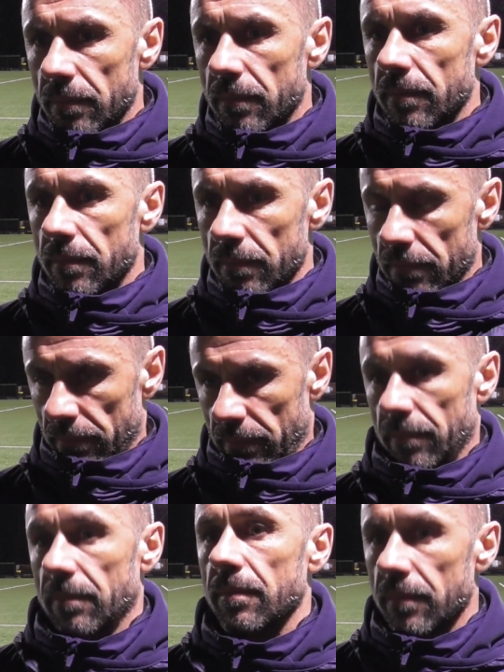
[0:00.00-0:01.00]
really late
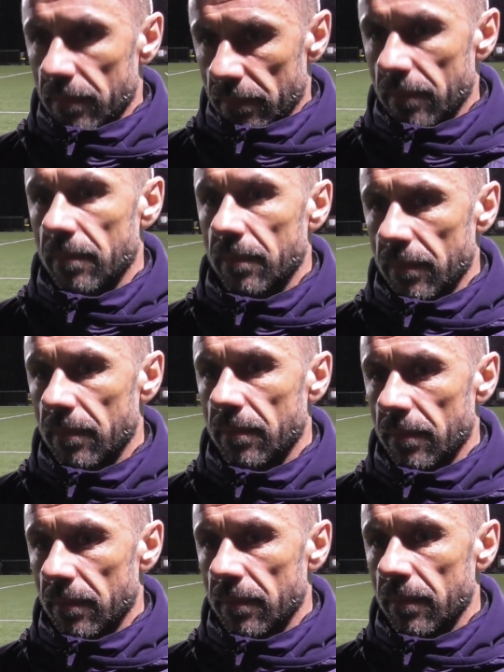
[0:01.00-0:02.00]
challenges towards the end. How
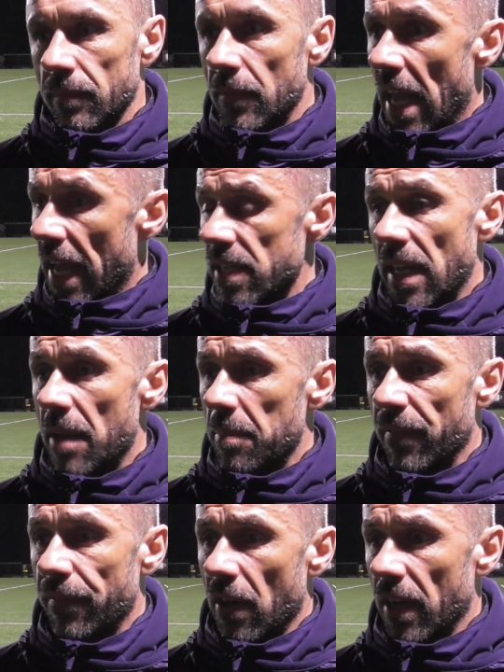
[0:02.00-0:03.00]
is he at the moment? Yeah, he's, he'll
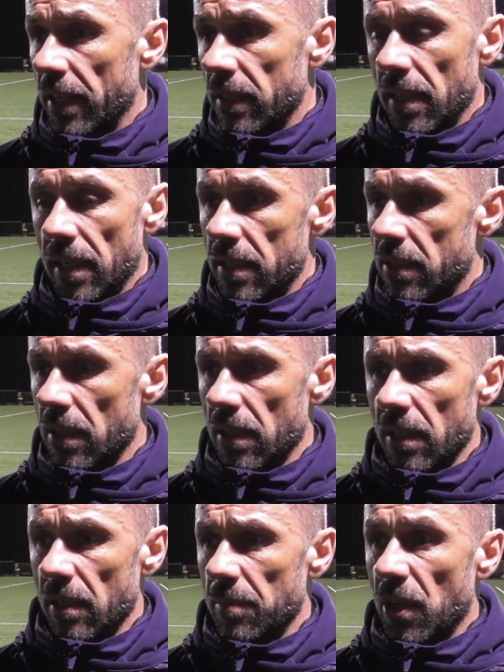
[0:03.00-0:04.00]
be fine. He's
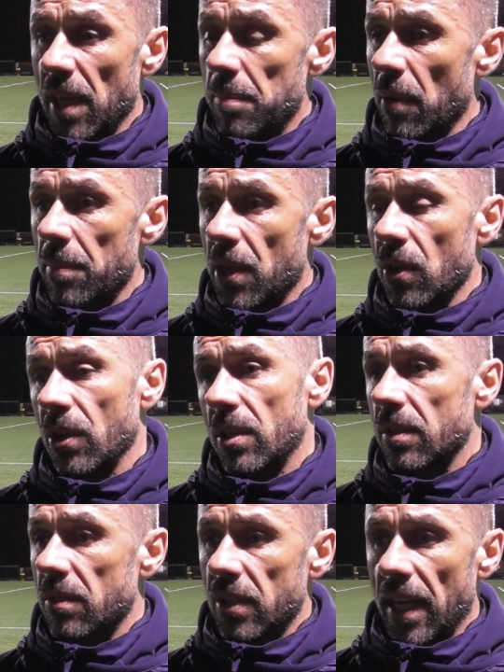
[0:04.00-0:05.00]
um, he probably could have
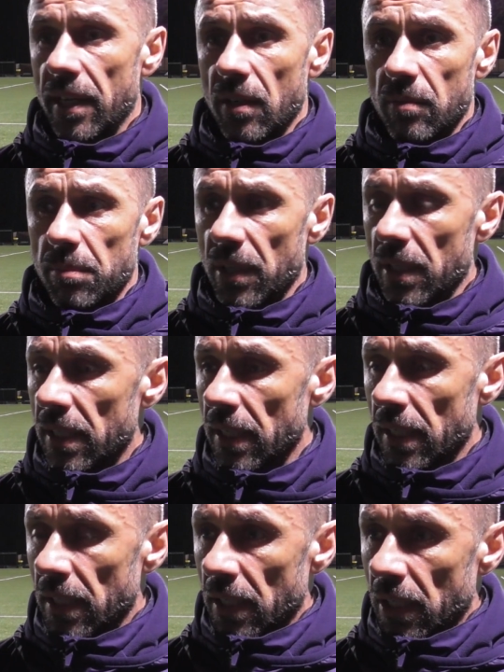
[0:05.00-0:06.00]
stayed on, but
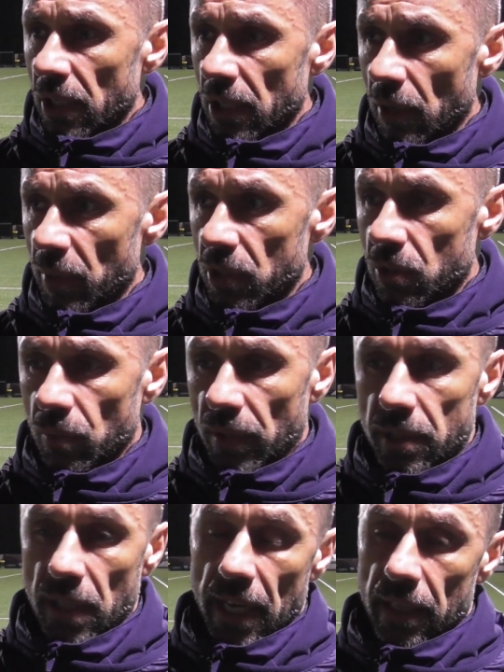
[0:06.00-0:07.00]
you know, we just
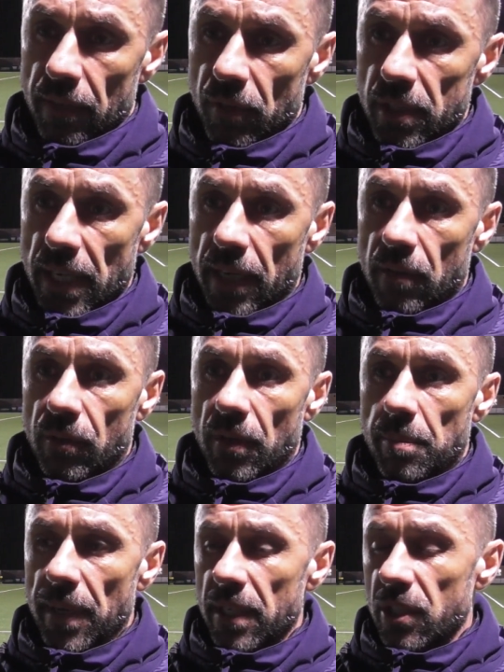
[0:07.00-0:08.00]
wanted to get another attacker on
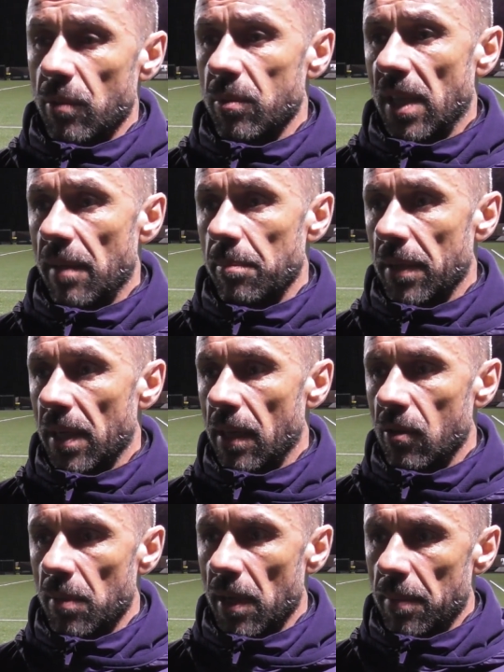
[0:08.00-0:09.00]
the pitch. He was limping a
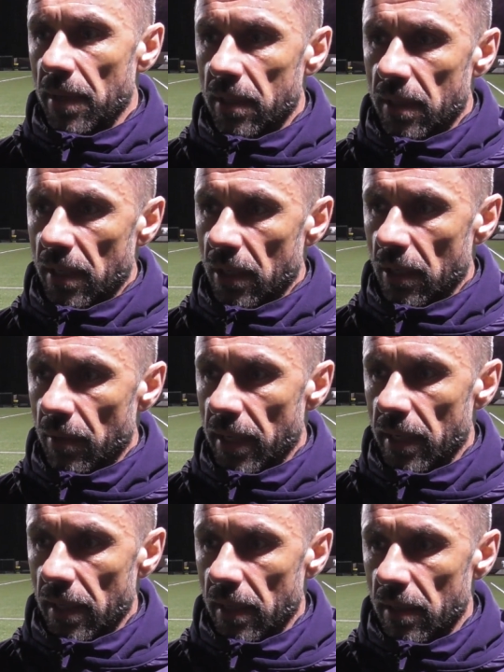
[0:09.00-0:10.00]
little bit, but you know,
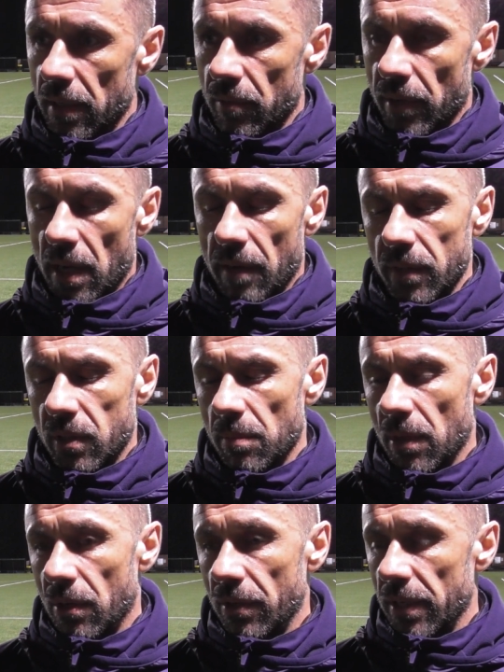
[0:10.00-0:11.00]
he, will recover
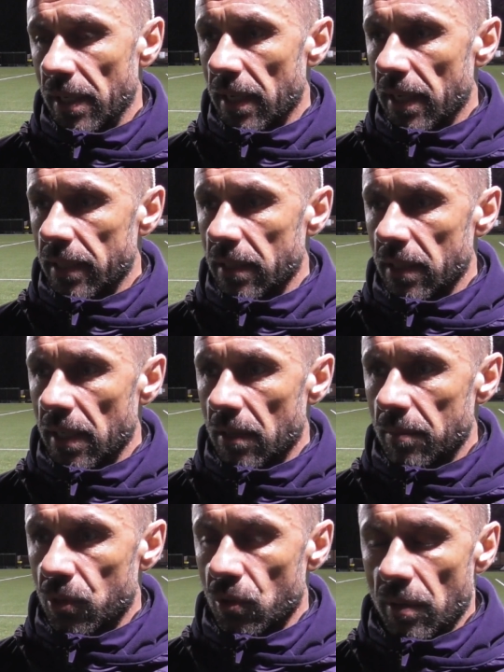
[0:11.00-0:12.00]
tomorrow, and, and
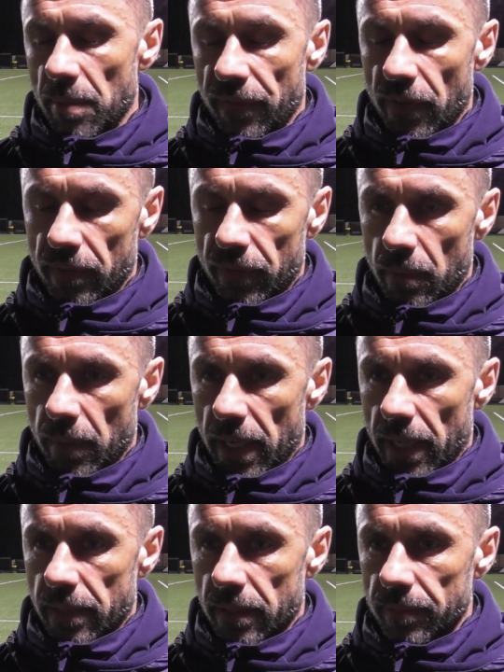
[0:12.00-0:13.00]
yeah, I'm sure he'll be fine for the
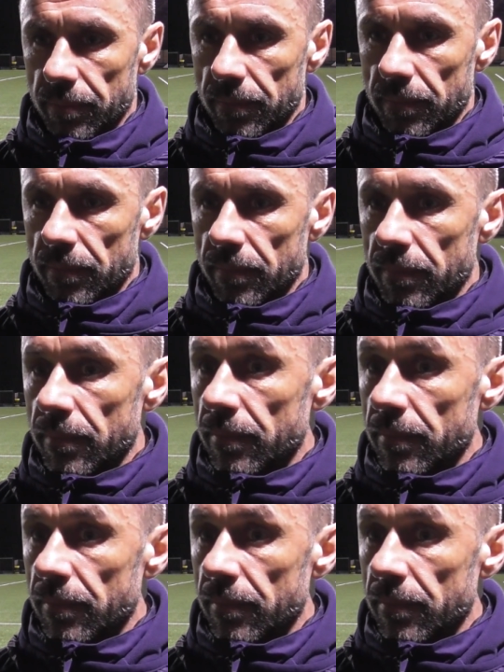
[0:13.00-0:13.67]
weekend. JJ